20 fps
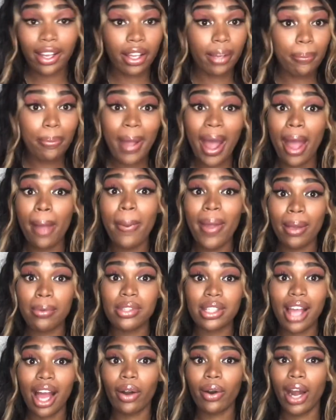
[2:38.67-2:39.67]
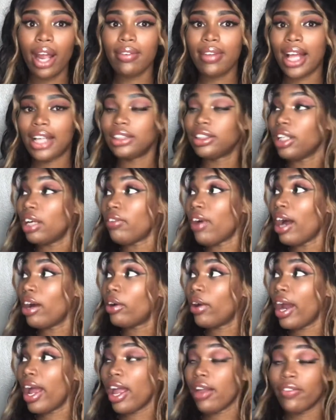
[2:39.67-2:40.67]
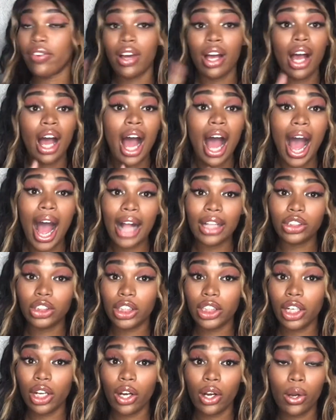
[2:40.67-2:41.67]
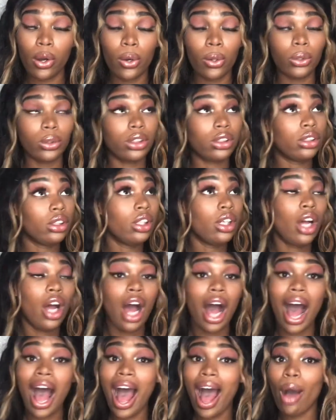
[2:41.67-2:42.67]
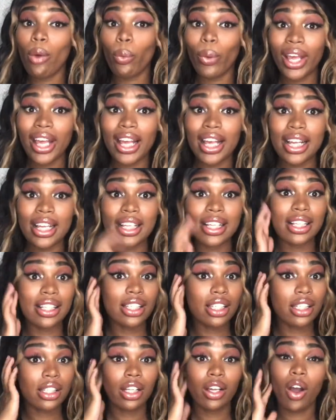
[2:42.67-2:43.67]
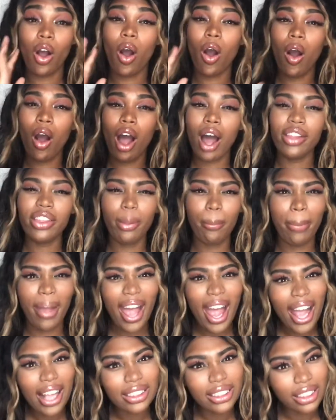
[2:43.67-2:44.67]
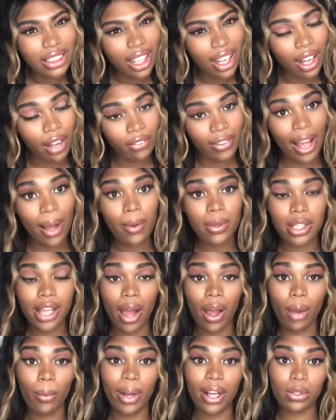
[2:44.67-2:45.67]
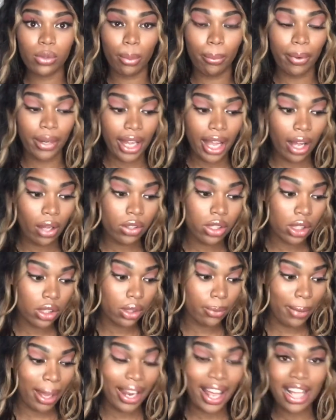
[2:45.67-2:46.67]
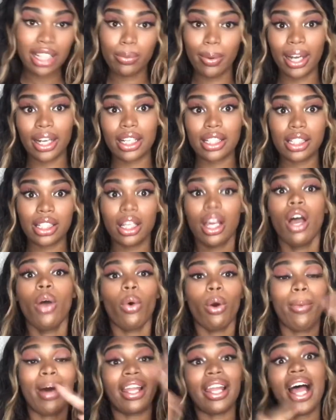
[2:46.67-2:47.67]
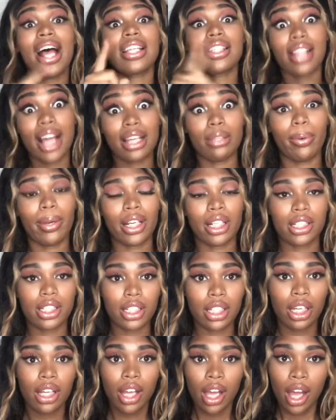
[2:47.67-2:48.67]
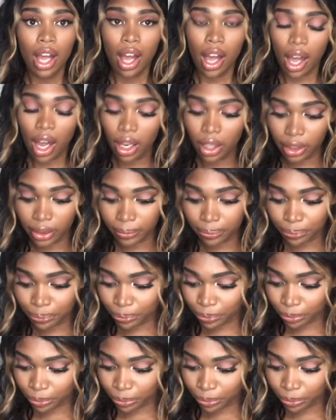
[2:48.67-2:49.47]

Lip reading: Pepsi. I crave that stuff. I crave hot Cheetos, hot wings, all the bad stuff. That was how I was with Brielle too, my last pregnancy. Well, my last pregnancy. All